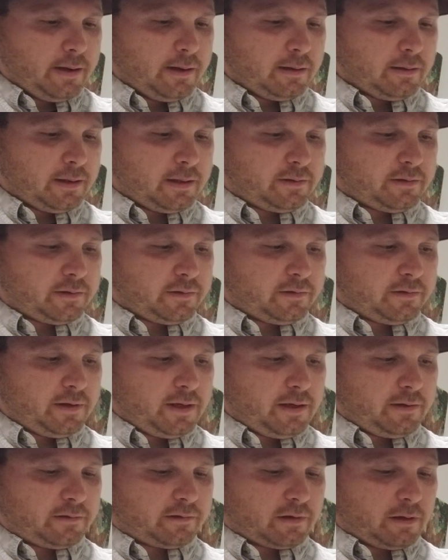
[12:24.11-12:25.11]
let you
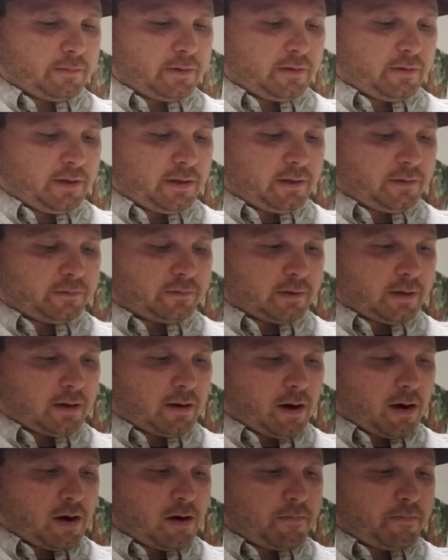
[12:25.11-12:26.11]
see some of these
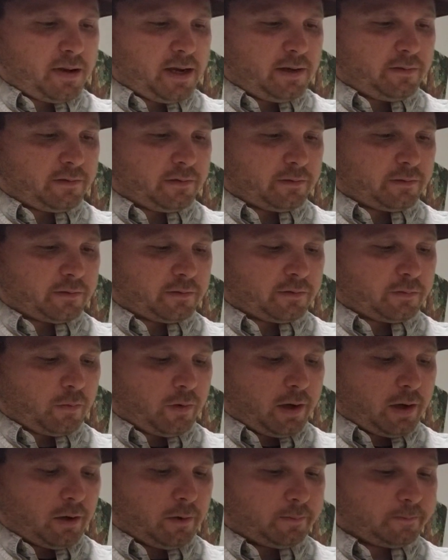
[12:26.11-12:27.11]
art pieces as
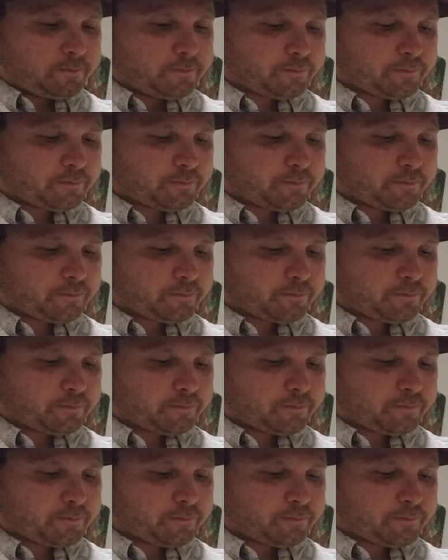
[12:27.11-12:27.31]
well.